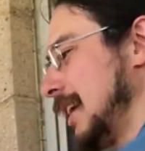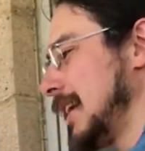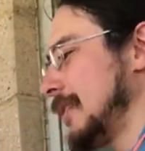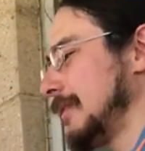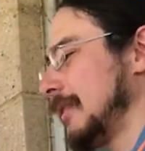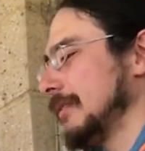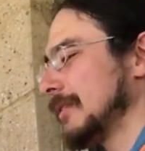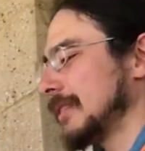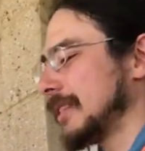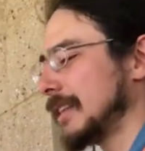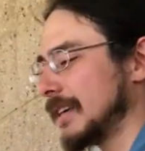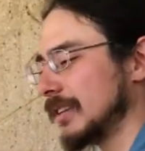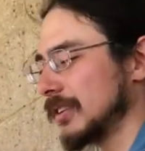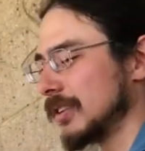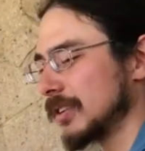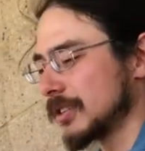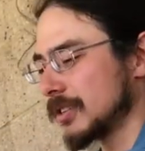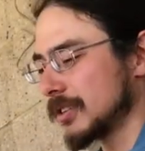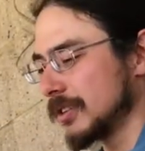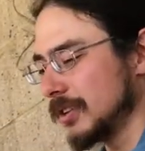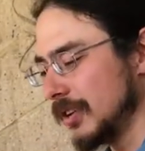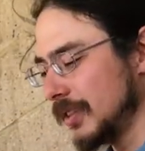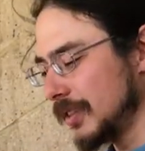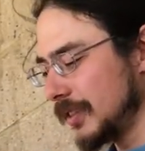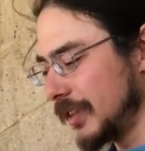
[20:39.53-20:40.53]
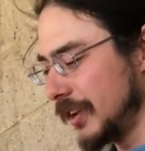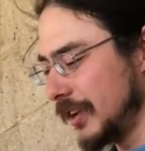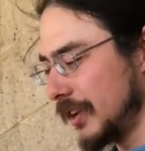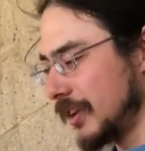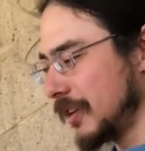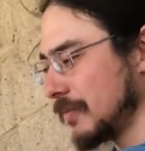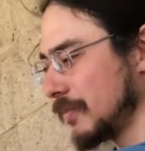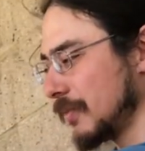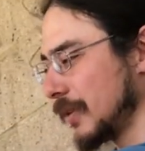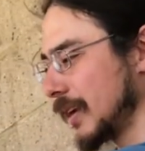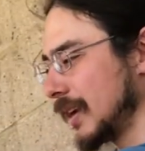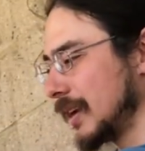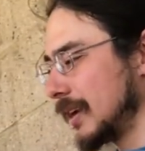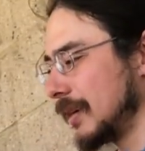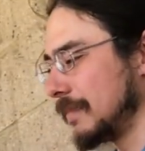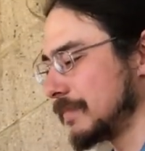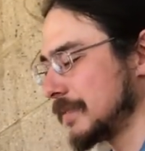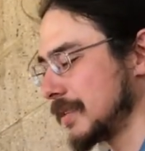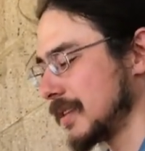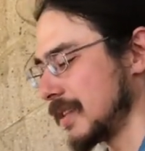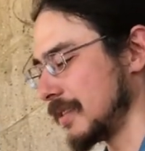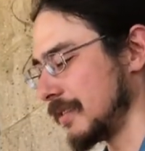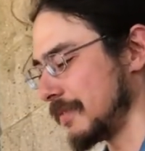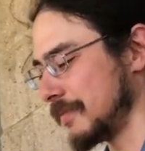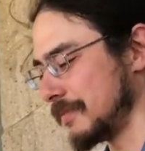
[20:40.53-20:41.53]
If everything looks good, then you can bring it
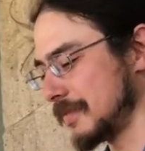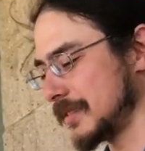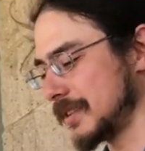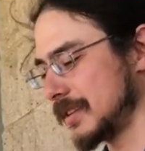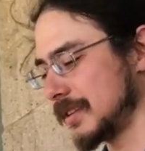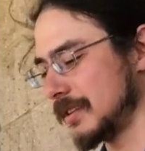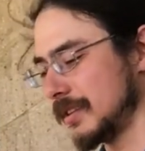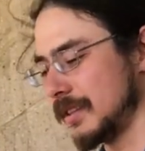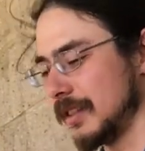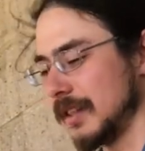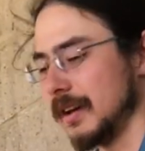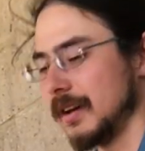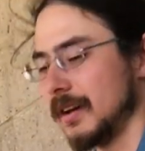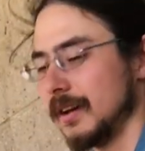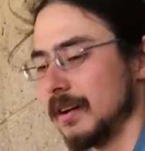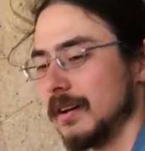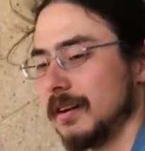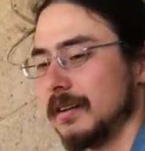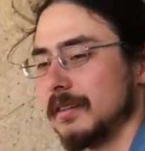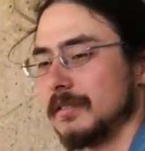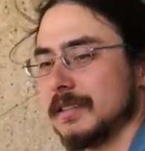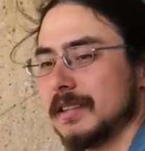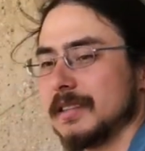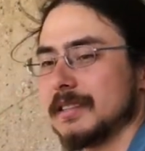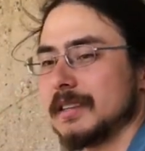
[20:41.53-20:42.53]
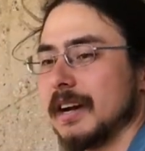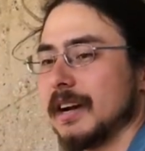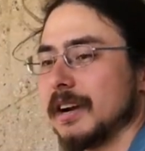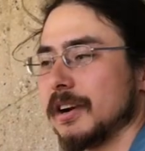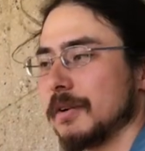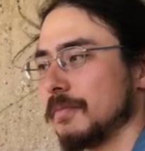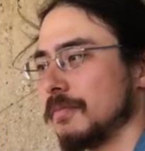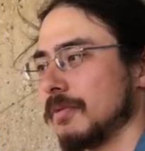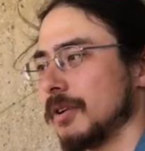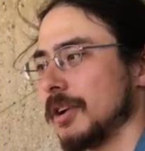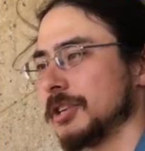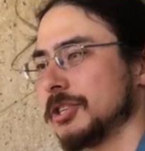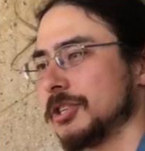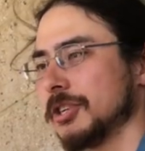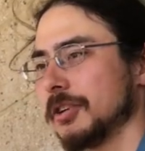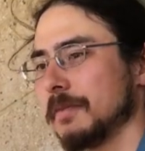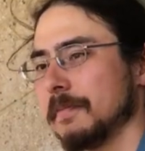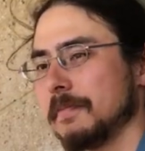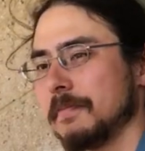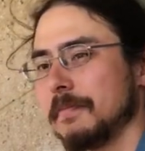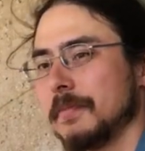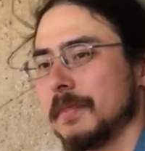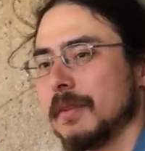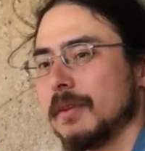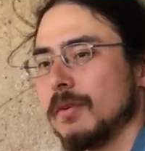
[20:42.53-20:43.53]
up to the desired pressure,
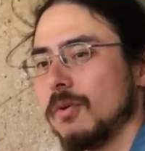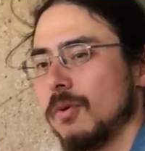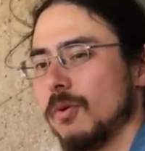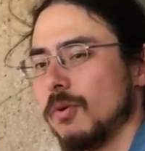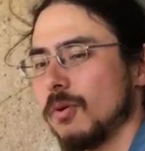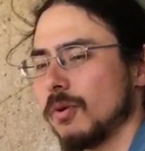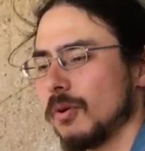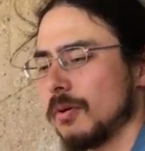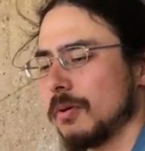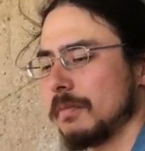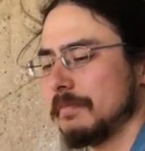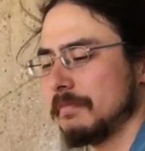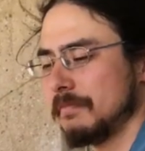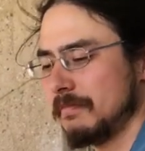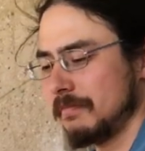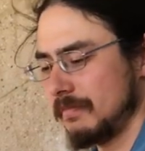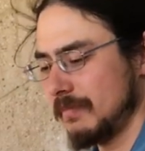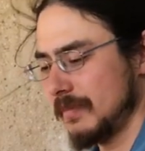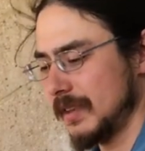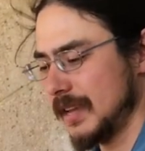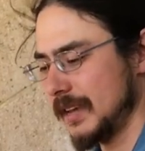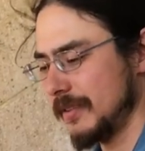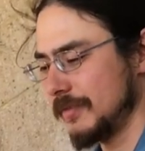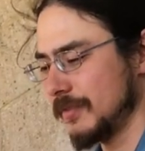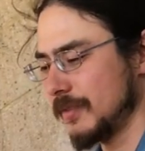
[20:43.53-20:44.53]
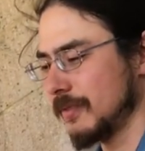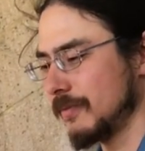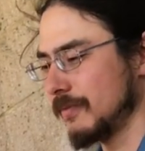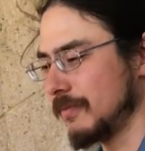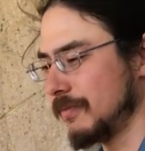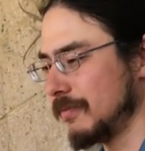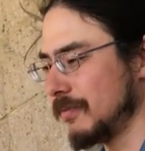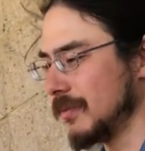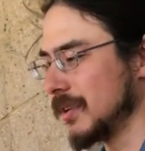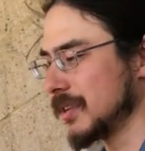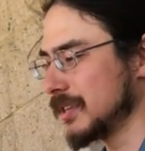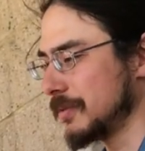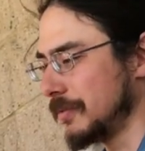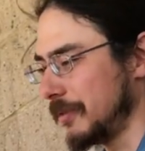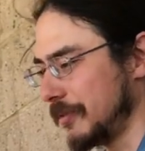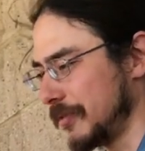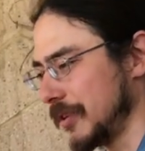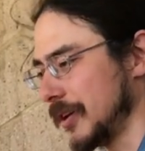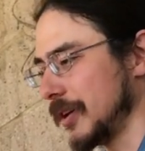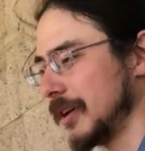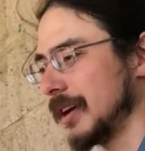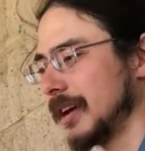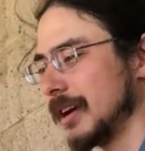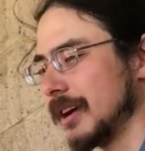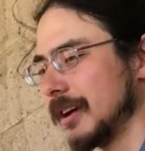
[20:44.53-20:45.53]
or if you want to be
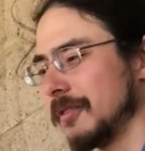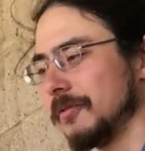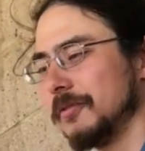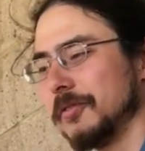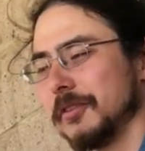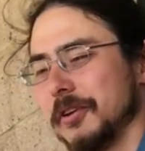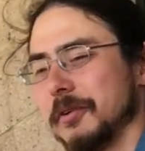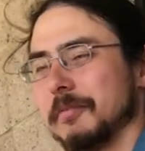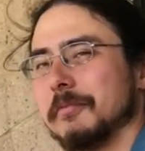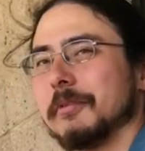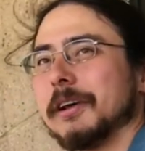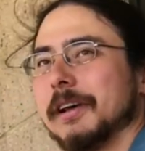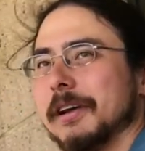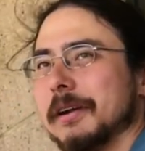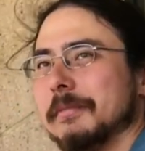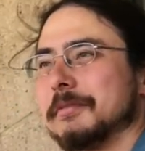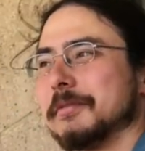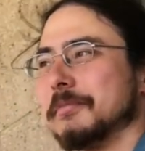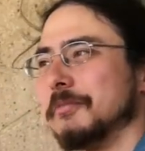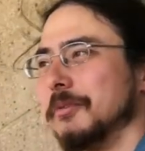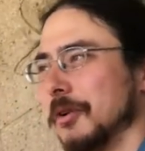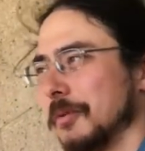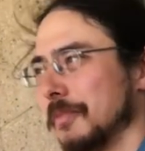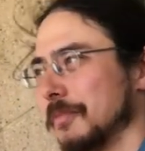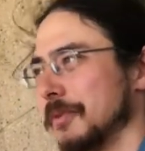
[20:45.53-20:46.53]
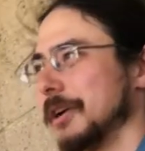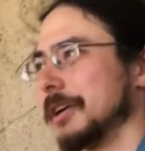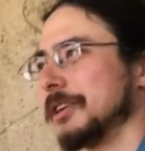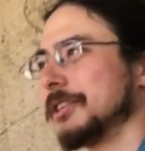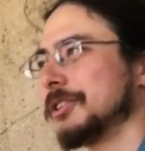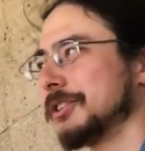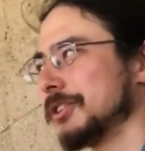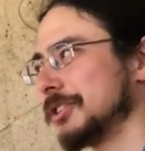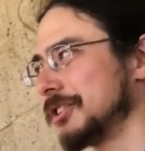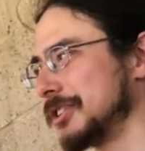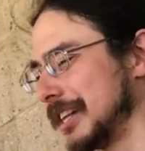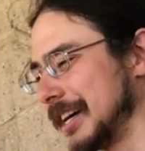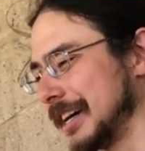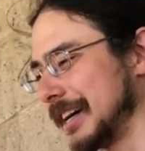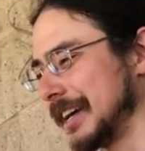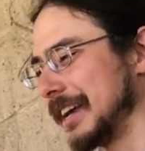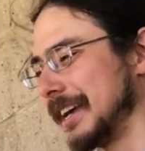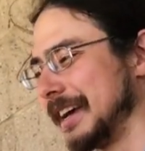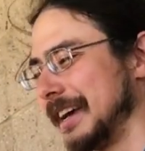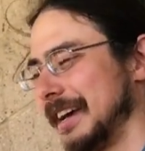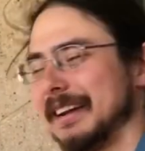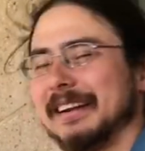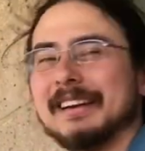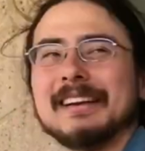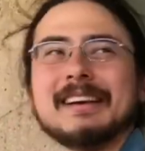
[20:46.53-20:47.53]
very careful, you can bring it up to more pressure, check
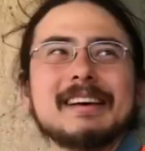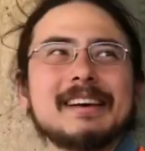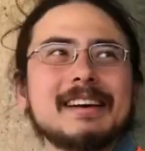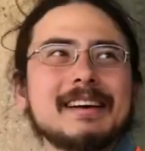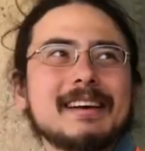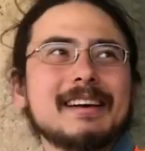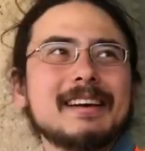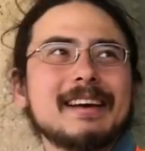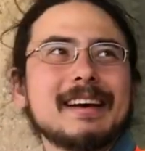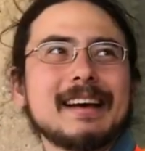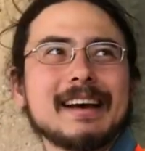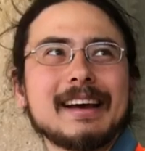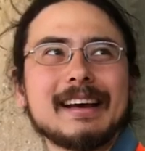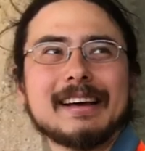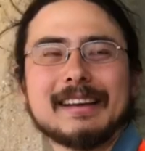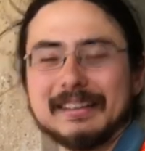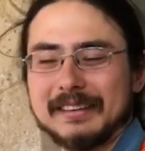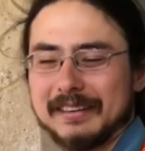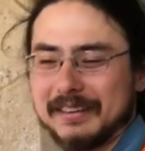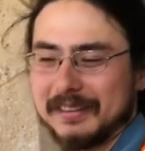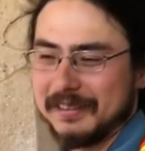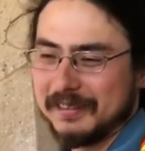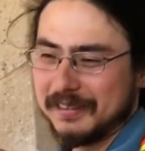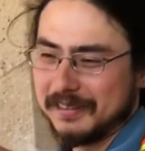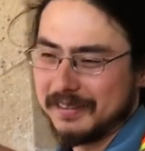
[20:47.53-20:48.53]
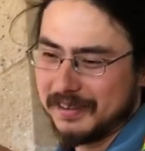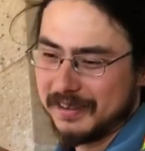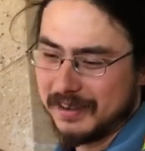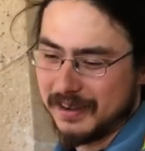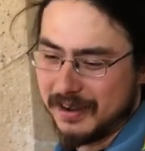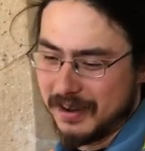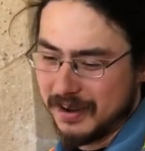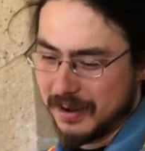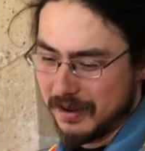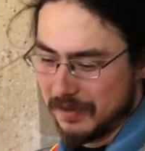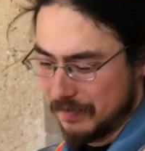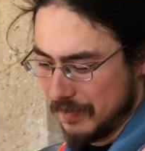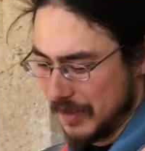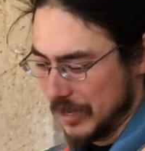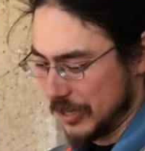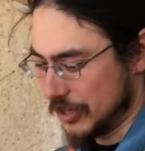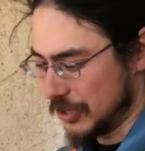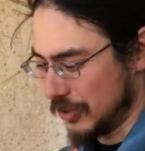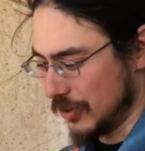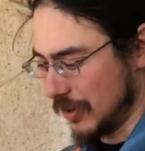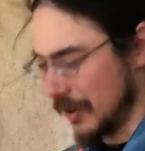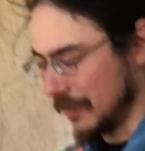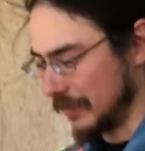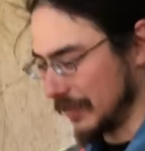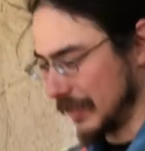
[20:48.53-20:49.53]
again, and make
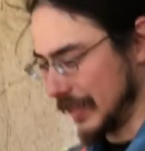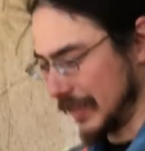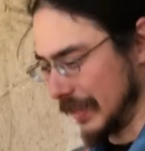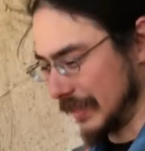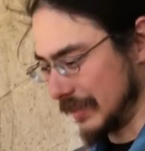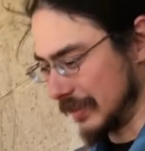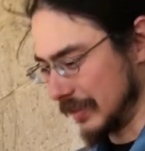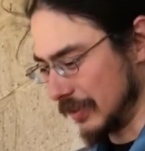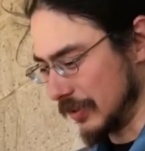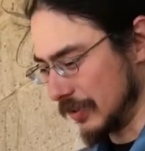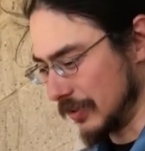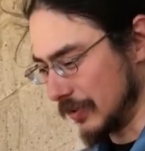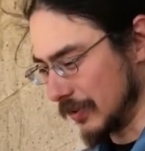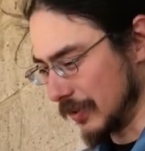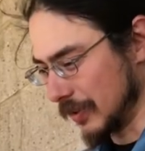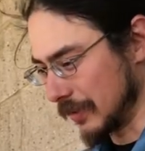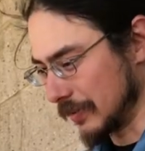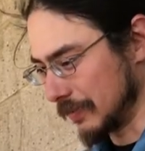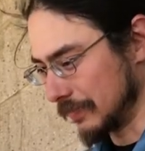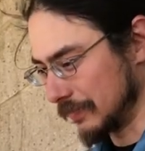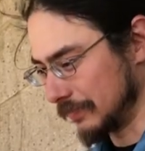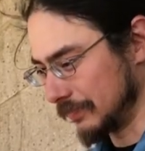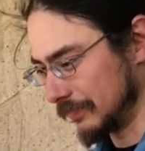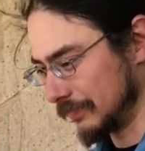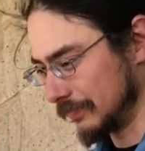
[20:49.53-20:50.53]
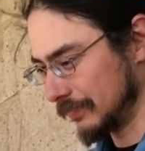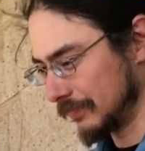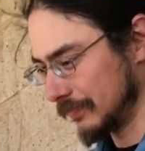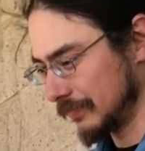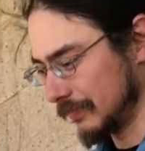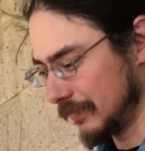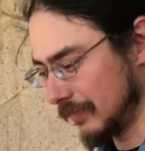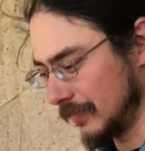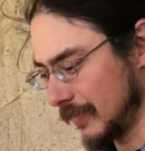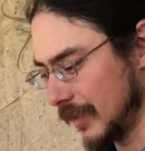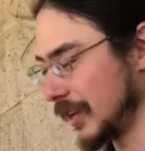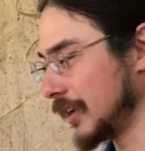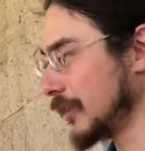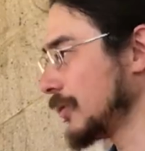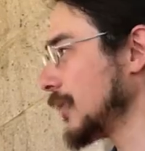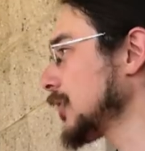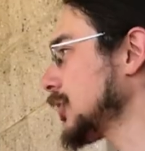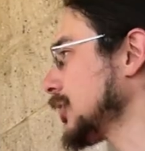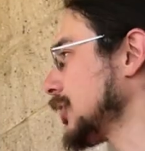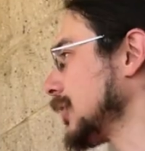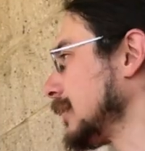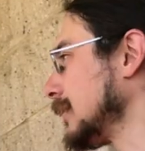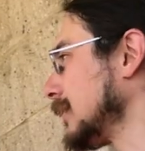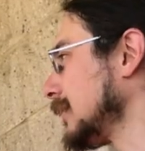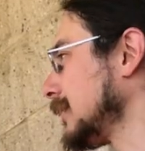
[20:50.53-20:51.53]
sure everything's in good order. Any
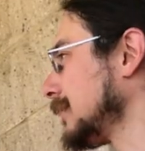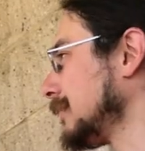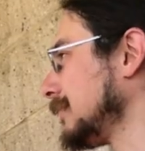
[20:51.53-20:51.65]
questions?